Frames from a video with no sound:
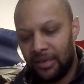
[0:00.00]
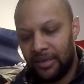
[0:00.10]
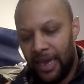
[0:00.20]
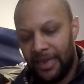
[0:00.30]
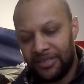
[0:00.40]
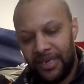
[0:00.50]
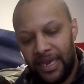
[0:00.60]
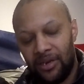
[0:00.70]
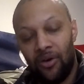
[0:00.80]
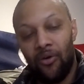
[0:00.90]
catch
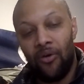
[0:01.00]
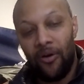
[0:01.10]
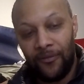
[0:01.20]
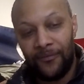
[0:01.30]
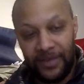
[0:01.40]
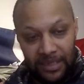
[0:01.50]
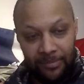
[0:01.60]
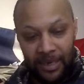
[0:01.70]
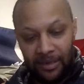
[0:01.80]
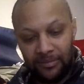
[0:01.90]
can off of
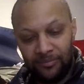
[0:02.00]
eBay